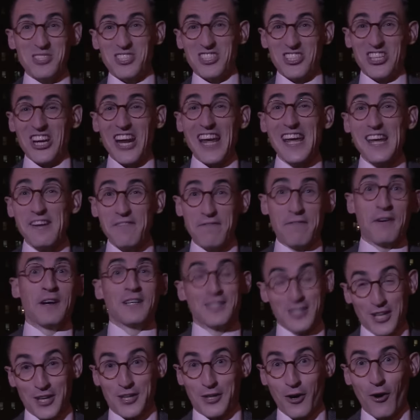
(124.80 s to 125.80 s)
Chief,
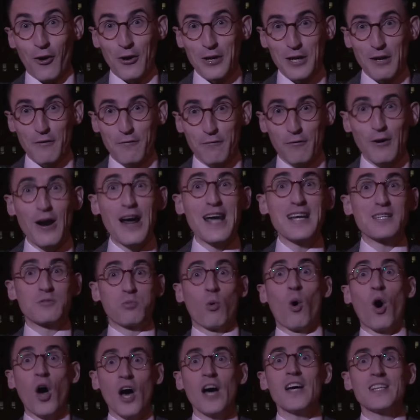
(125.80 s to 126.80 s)
to coin a phrase,
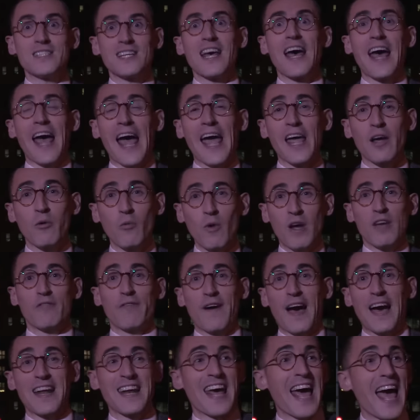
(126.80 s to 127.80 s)
what a day we've
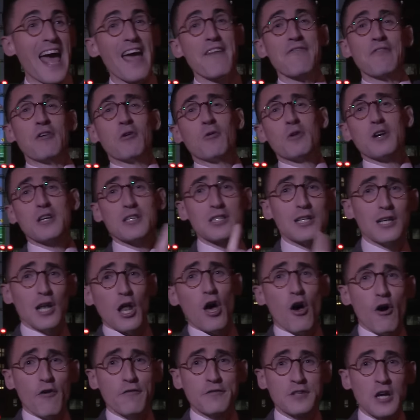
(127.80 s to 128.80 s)
had. Everyone has
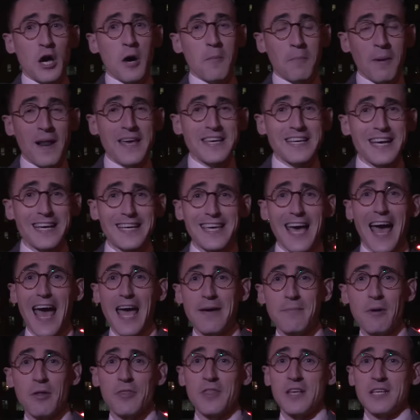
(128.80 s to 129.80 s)
loved playing a
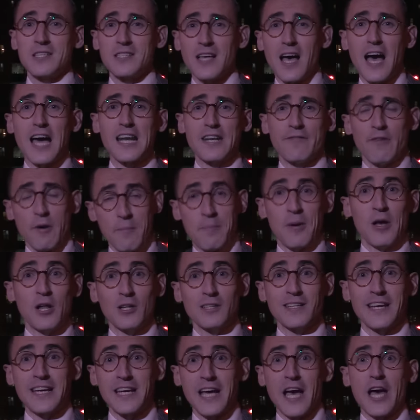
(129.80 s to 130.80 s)
game on the side of a
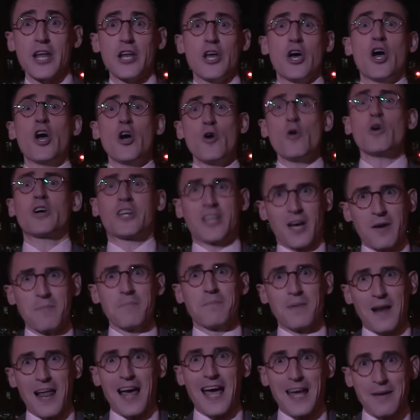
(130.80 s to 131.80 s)
building, and who can
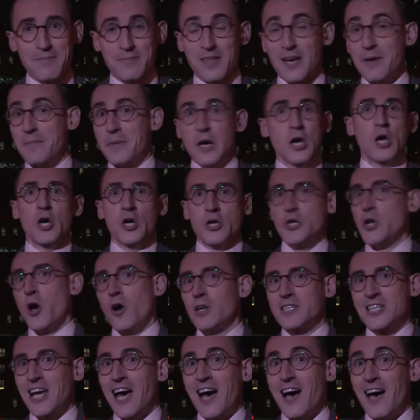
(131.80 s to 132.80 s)
blame them?
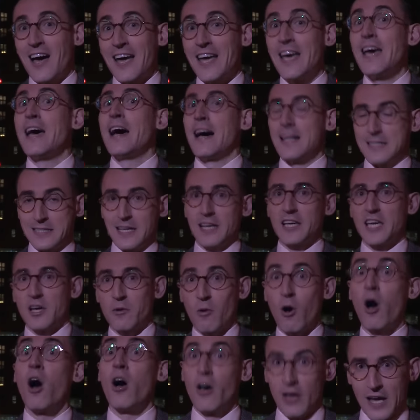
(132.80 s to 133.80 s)
Not I. I tell you
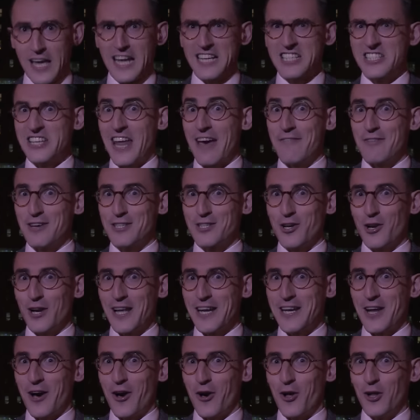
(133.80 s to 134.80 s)
what, it's never dull
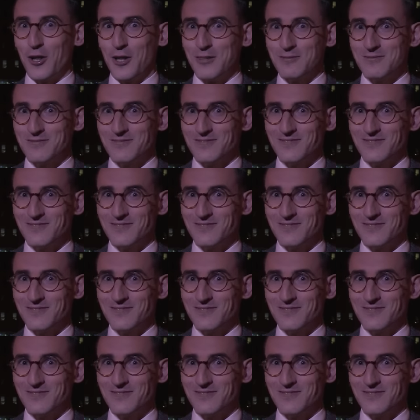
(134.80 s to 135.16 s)
in Hull.